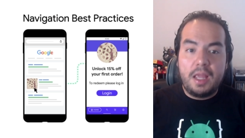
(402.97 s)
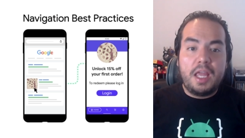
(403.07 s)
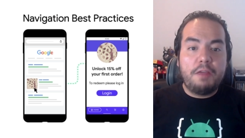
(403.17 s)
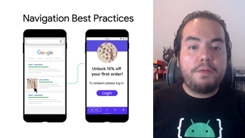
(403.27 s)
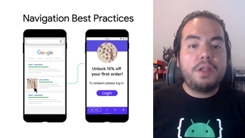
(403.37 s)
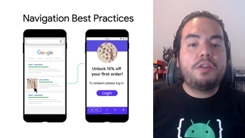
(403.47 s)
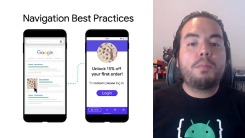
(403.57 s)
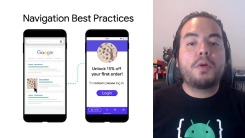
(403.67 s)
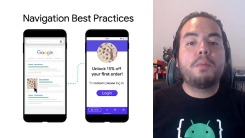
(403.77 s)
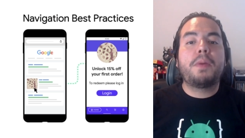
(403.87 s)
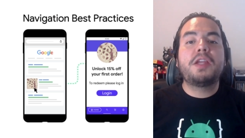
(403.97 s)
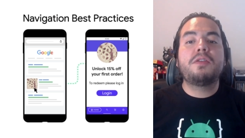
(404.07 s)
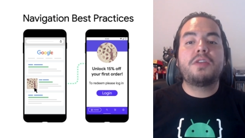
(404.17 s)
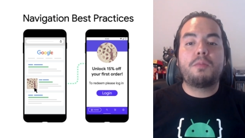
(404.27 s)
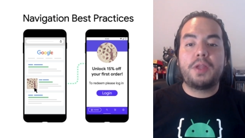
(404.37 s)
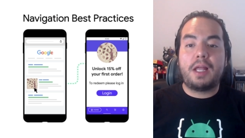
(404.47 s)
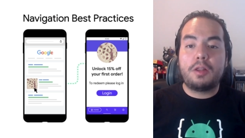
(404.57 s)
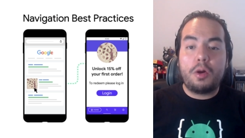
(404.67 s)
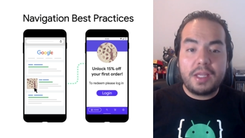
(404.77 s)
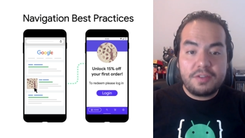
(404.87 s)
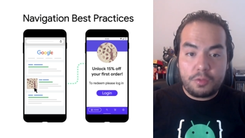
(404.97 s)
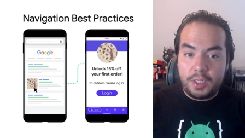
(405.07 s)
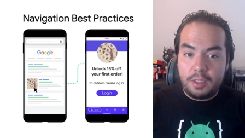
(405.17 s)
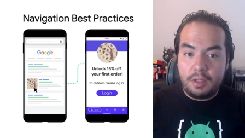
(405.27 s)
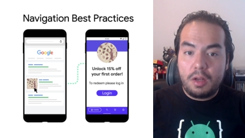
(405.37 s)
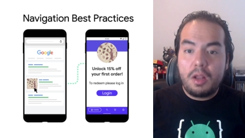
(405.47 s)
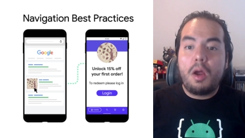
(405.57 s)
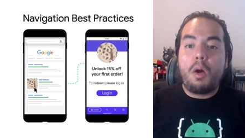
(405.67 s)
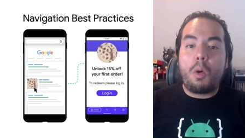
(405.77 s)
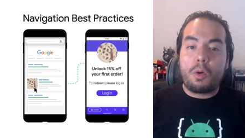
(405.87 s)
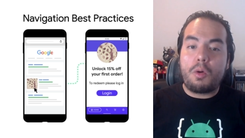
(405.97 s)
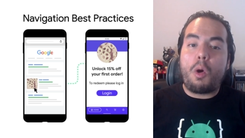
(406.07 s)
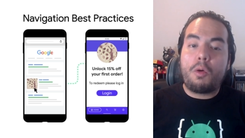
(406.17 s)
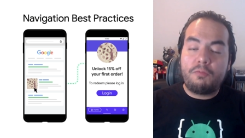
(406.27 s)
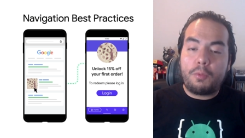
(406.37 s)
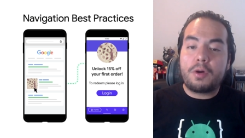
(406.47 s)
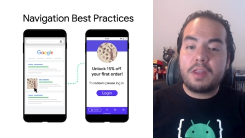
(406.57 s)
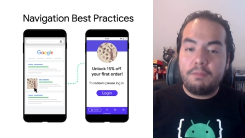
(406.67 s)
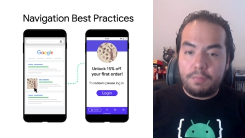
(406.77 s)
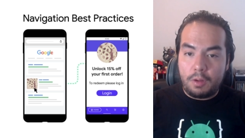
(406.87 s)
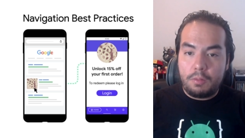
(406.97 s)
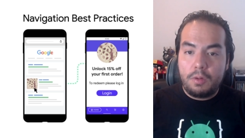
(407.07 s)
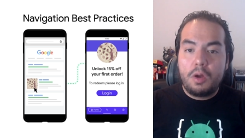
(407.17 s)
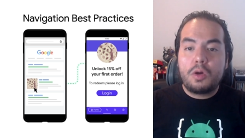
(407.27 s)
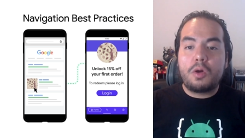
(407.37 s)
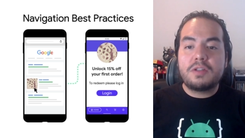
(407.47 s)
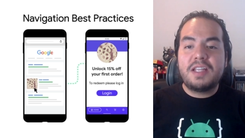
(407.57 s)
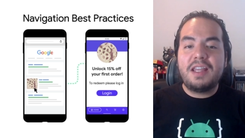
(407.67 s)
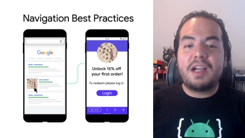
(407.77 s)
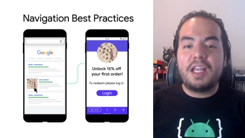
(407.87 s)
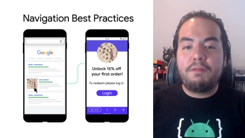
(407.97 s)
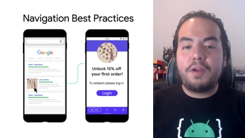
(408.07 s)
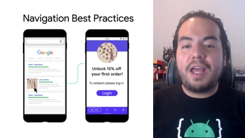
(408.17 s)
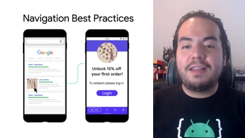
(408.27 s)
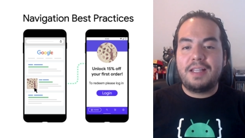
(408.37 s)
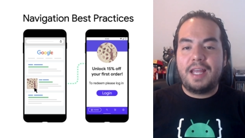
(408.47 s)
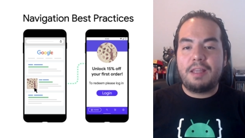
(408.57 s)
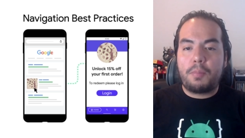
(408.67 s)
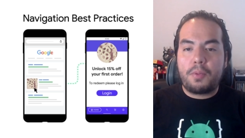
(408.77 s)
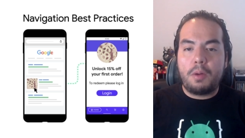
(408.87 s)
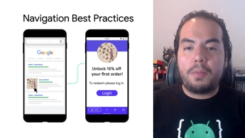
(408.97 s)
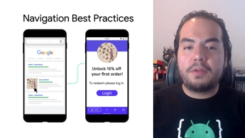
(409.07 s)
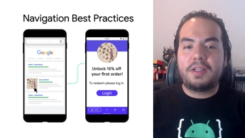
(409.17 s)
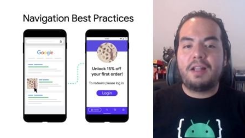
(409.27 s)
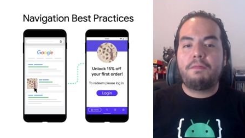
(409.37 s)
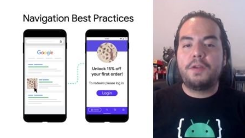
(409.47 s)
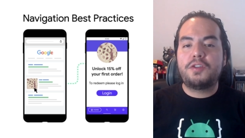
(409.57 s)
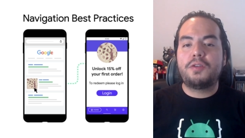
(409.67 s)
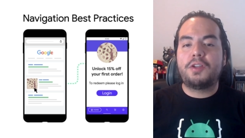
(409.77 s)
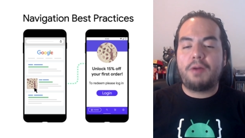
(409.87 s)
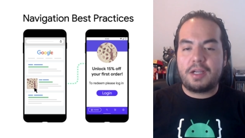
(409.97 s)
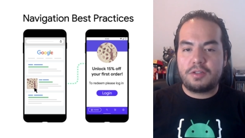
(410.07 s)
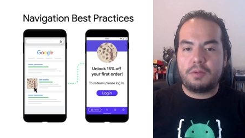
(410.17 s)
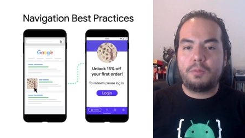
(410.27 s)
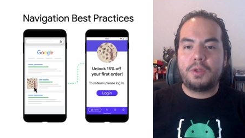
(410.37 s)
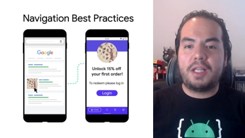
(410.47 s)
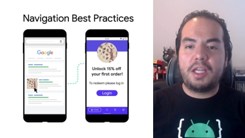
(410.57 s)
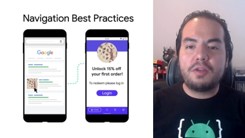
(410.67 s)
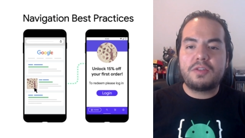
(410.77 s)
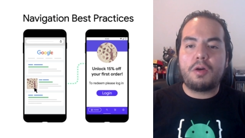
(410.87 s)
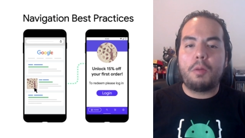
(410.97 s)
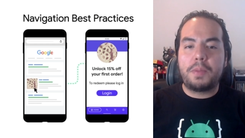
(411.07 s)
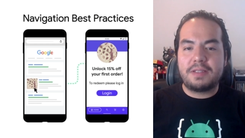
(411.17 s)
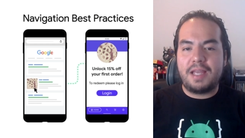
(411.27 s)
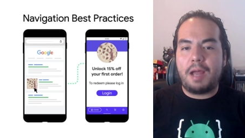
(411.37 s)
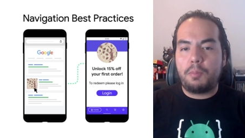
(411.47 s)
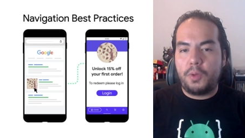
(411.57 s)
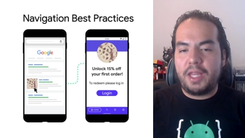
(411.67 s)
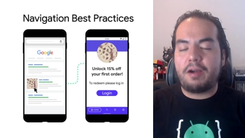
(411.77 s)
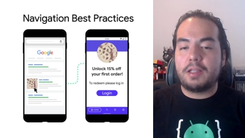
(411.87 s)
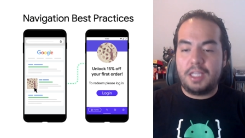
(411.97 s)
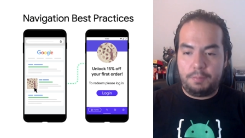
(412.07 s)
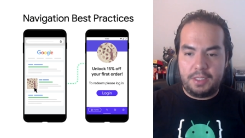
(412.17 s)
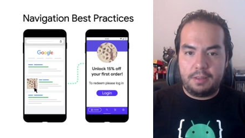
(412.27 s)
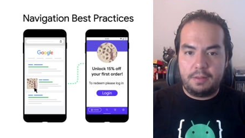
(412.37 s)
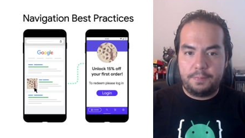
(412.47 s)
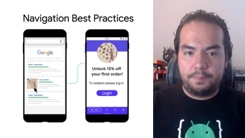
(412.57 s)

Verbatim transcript: If you need to prompt a user with a login screen or onboarding flow, consider if you can delay the prompt until a future interaction when the user opens the app without a deep link.